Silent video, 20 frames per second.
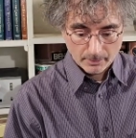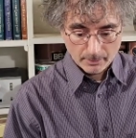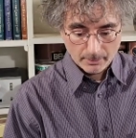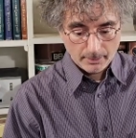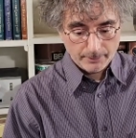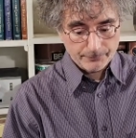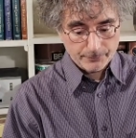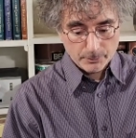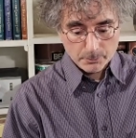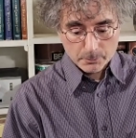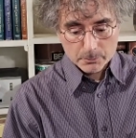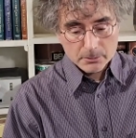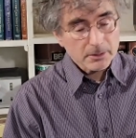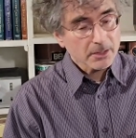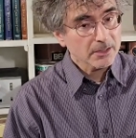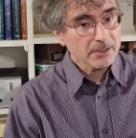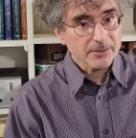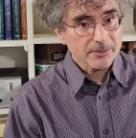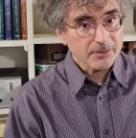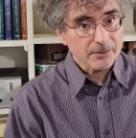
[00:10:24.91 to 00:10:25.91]
If you only
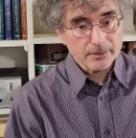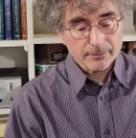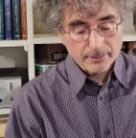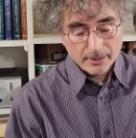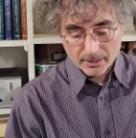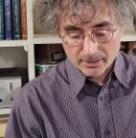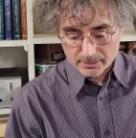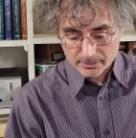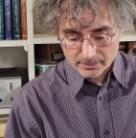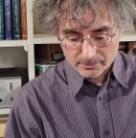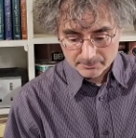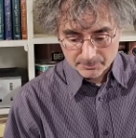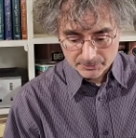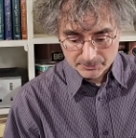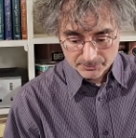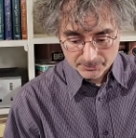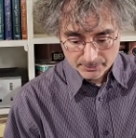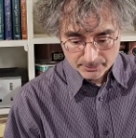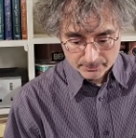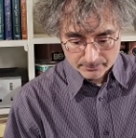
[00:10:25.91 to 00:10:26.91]
listen to violin
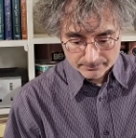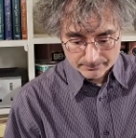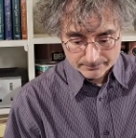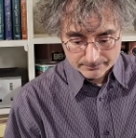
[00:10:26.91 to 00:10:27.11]
music,